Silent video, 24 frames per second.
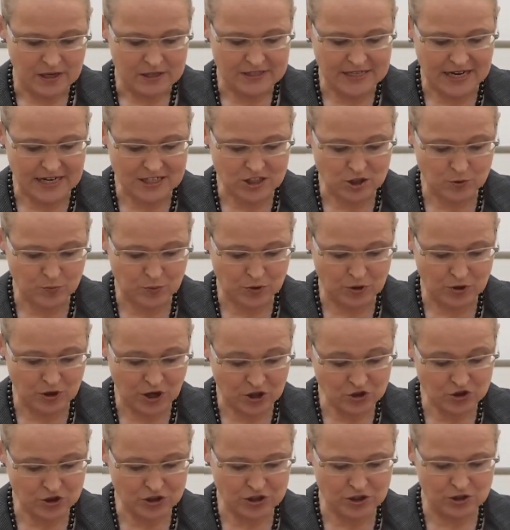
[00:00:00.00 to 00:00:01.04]
The
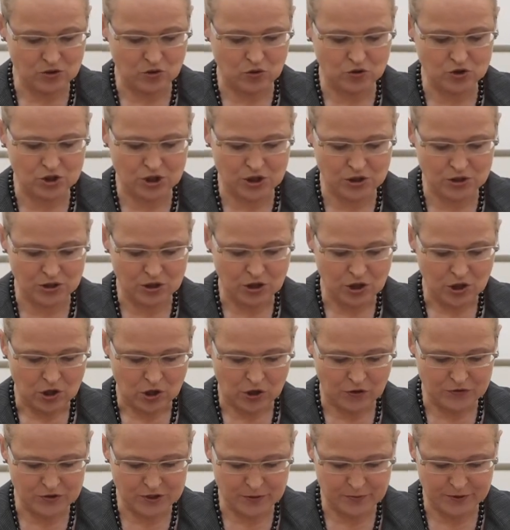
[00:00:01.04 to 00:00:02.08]
anthropological notion
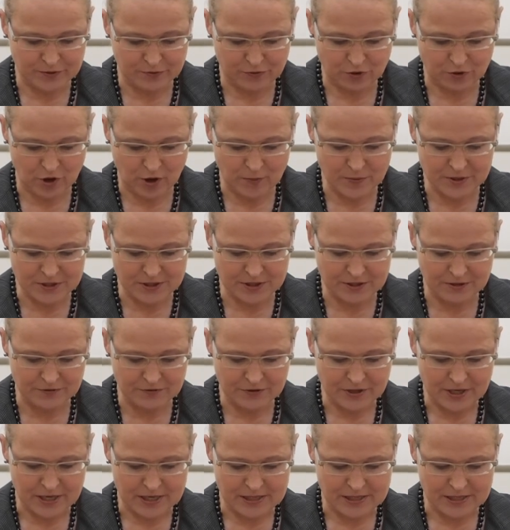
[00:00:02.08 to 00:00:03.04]
of the performative